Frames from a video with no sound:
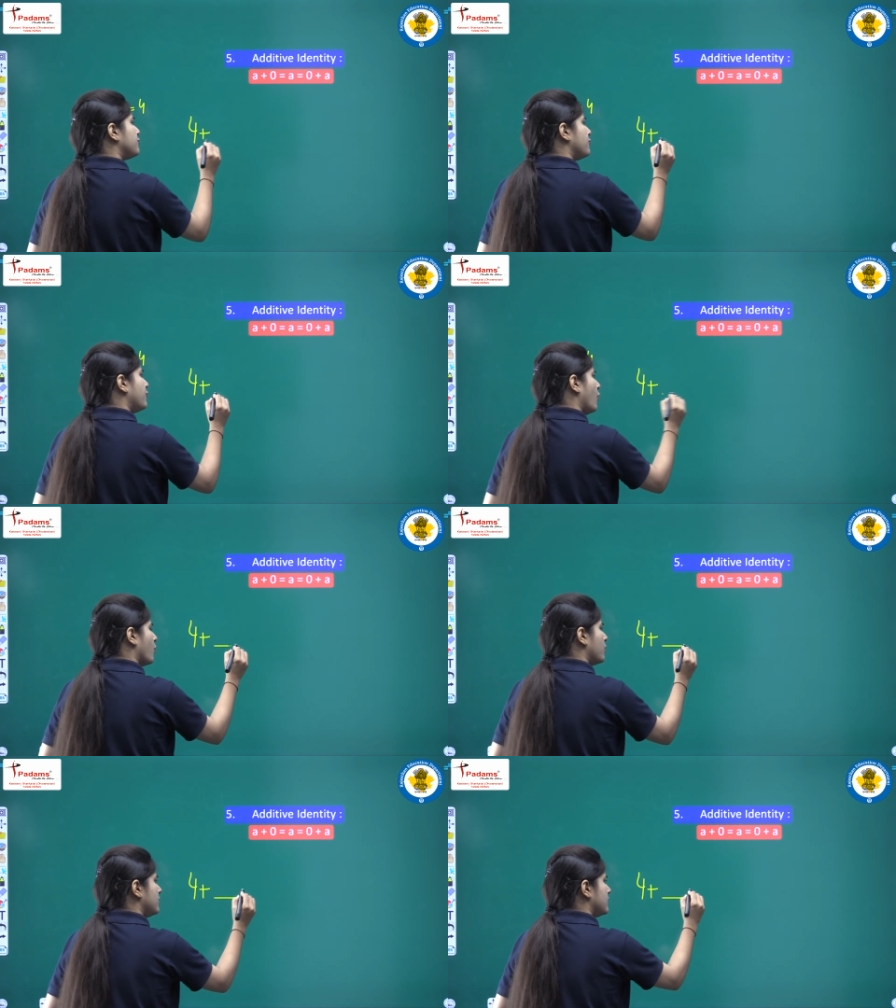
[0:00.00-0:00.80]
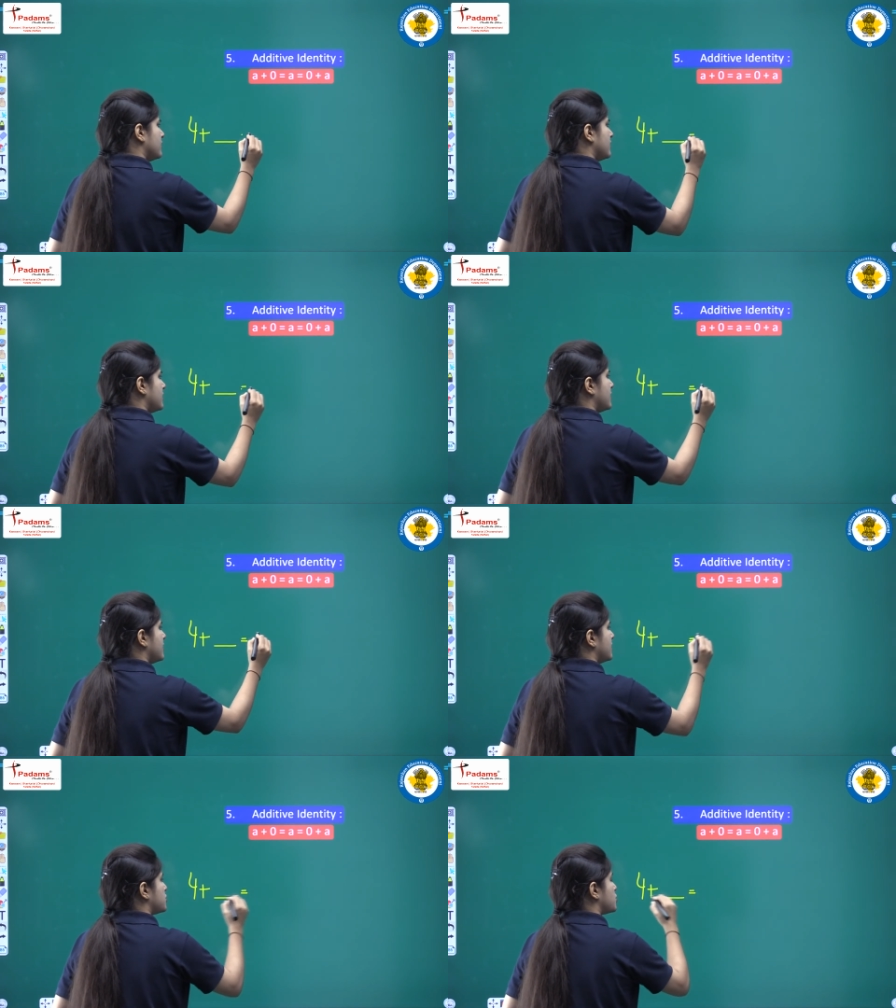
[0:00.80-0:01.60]
with four
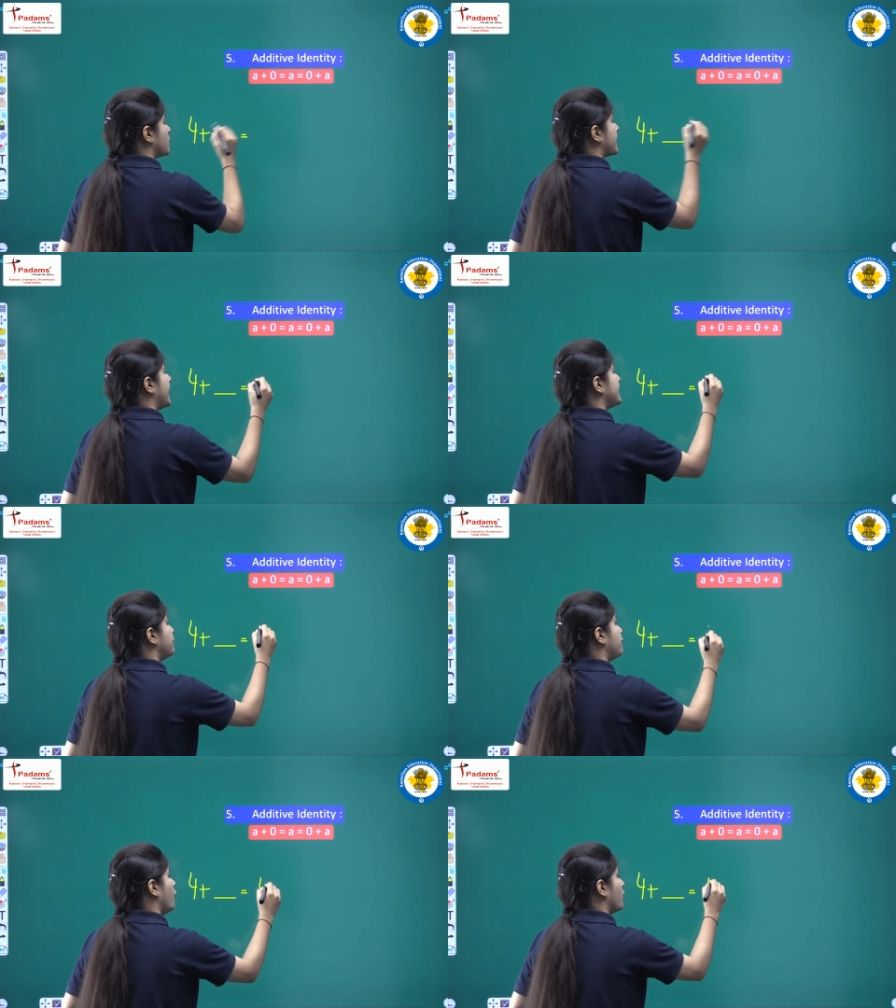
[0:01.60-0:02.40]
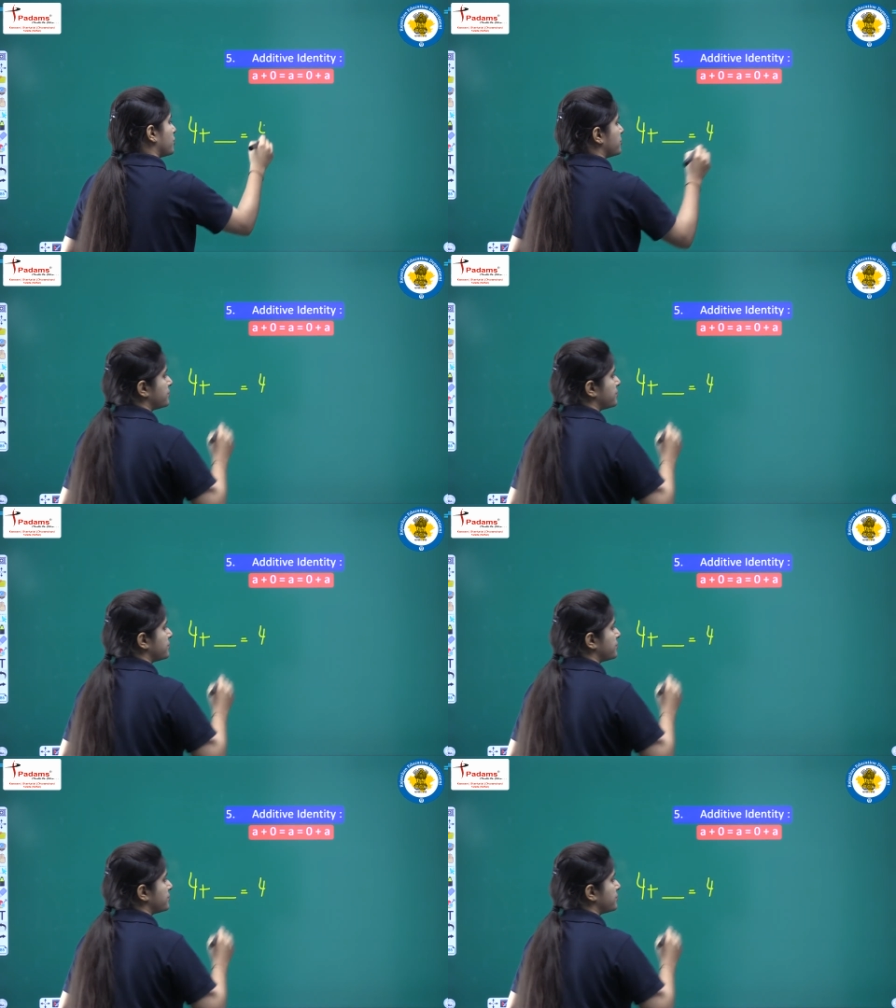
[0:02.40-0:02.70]
to get four?